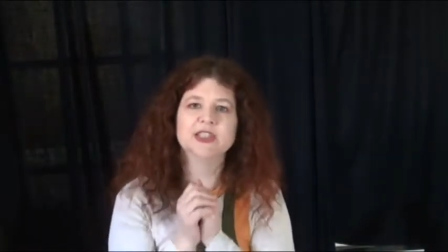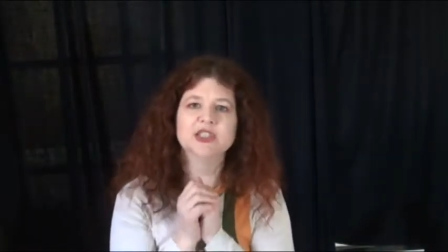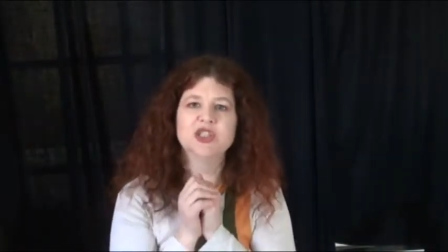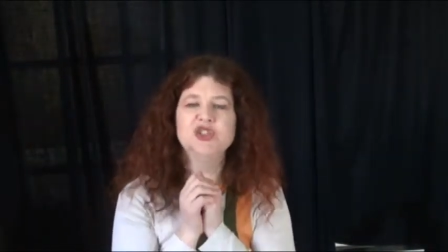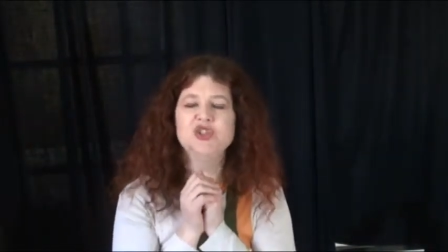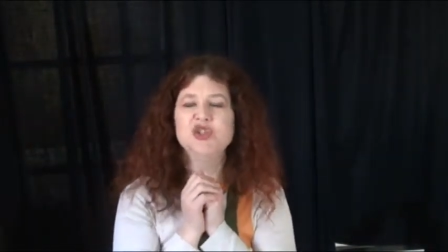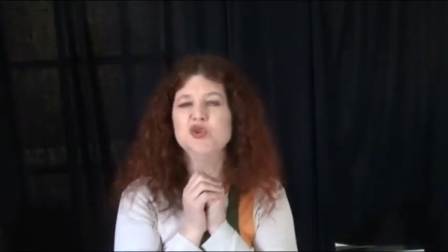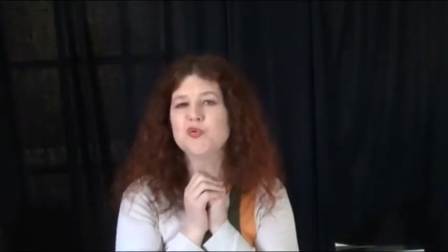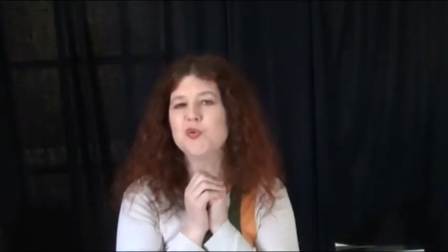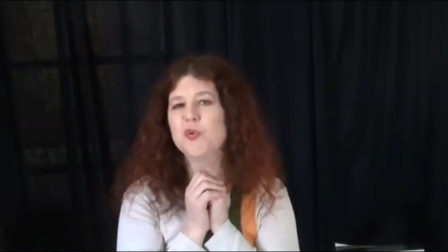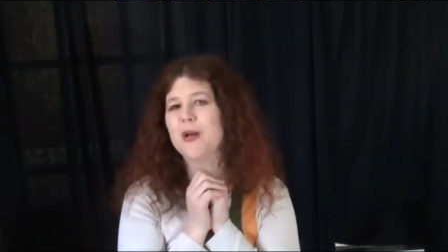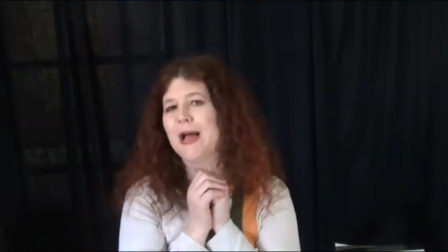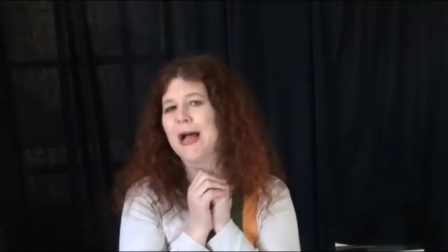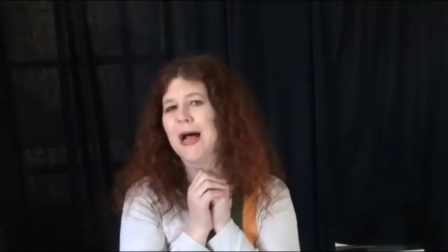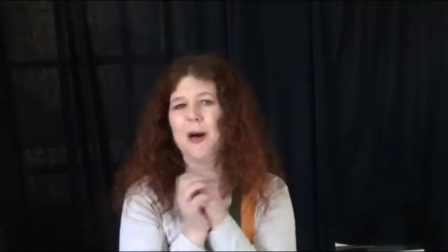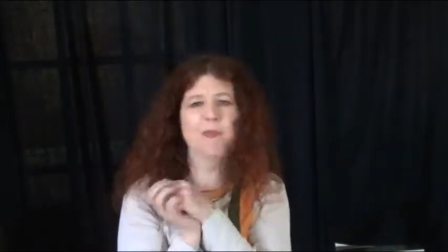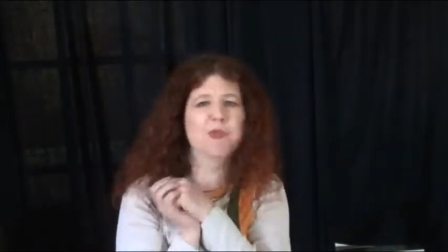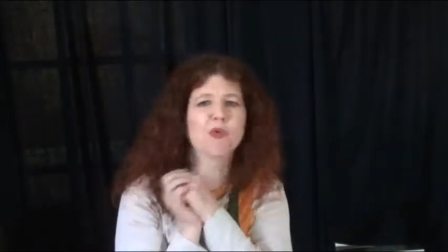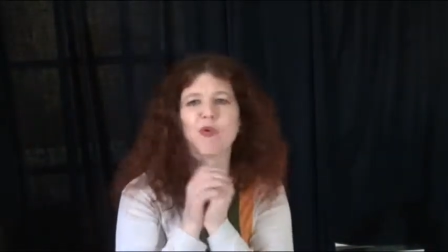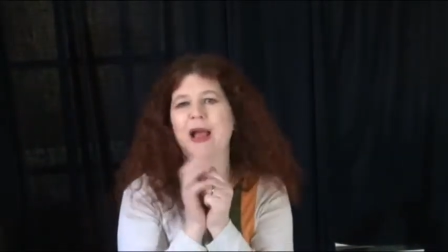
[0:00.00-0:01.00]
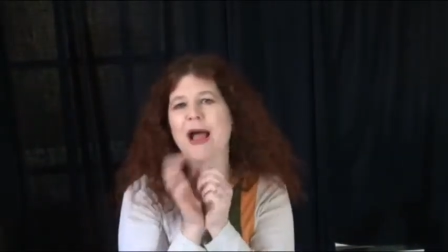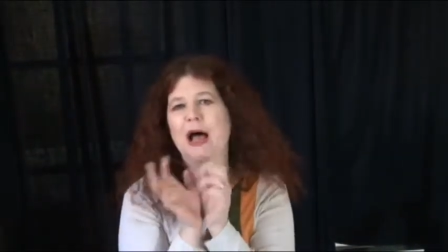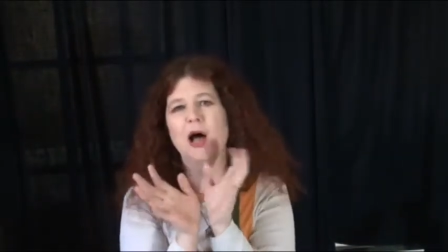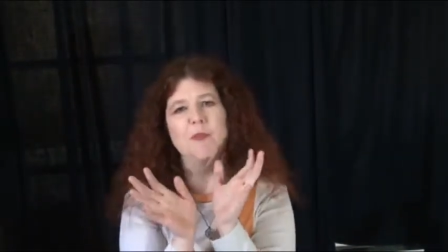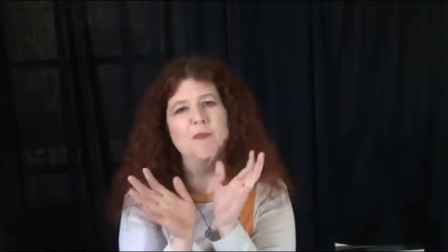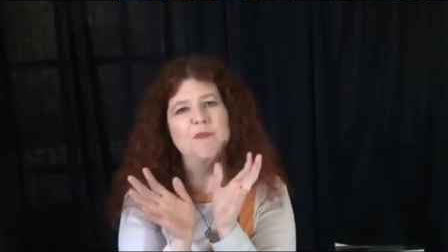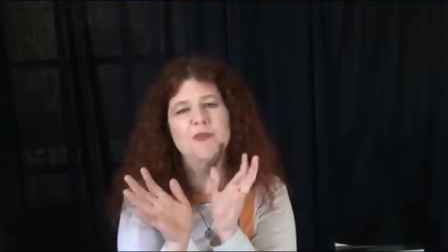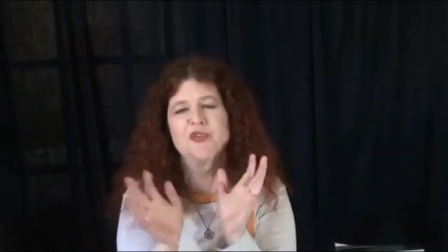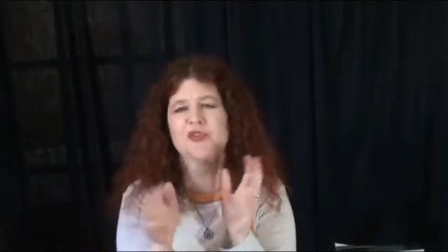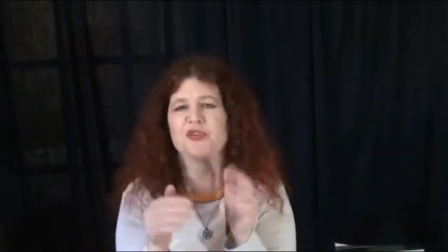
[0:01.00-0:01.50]
Could you help her
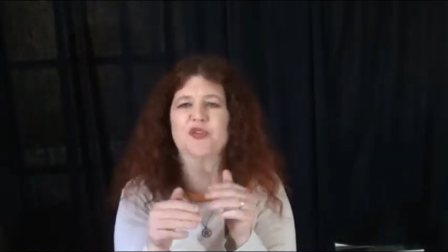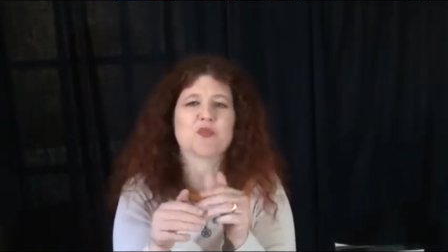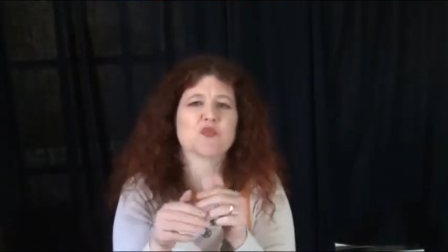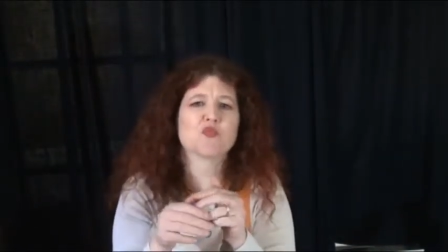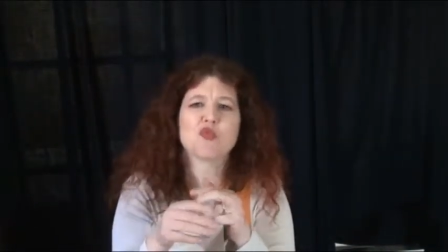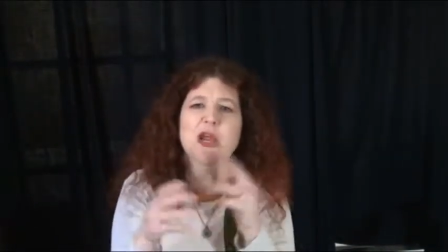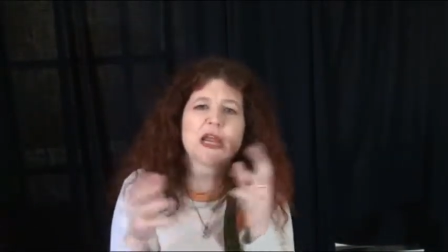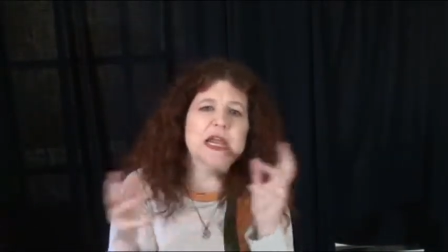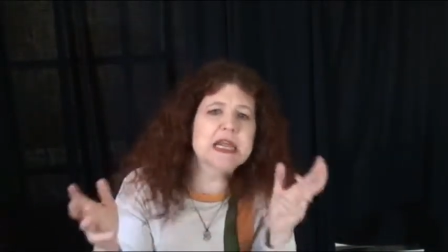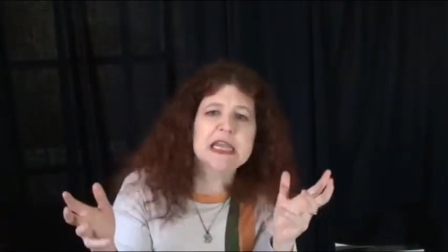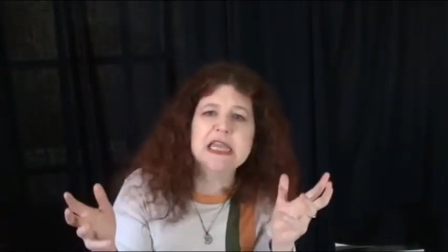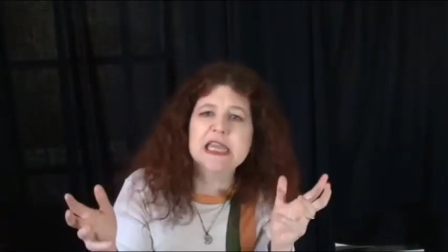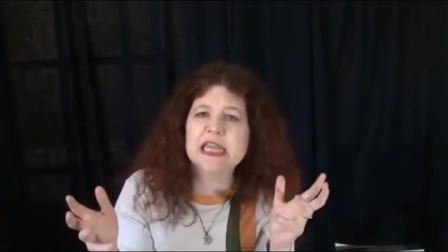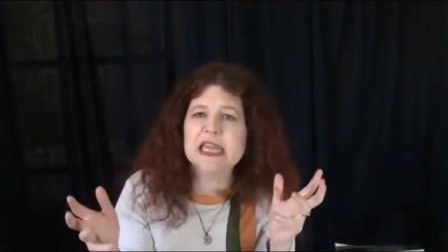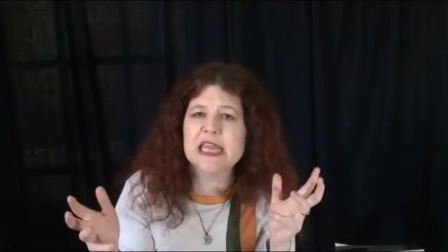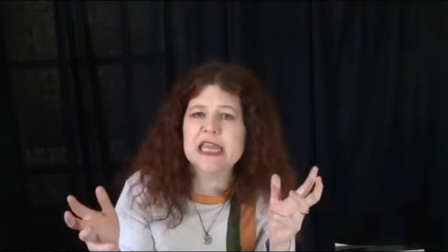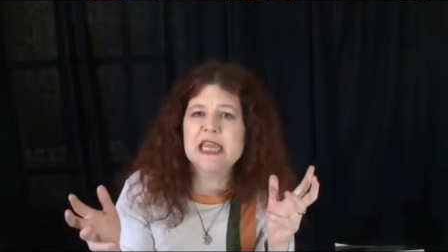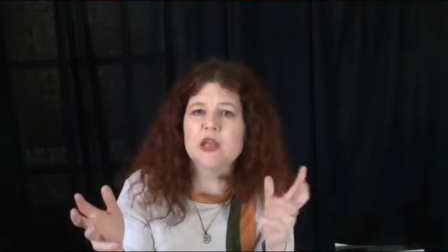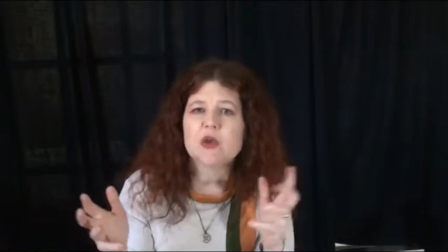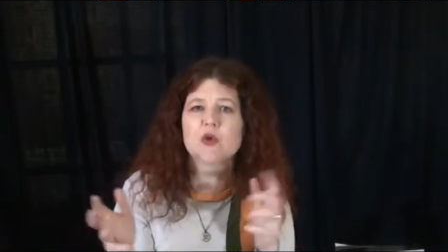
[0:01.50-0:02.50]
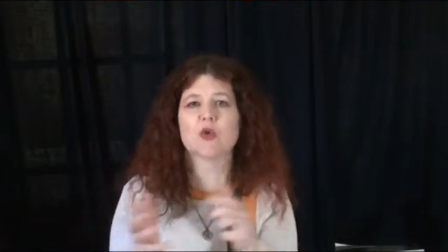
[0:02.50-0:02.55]
out with some Reiki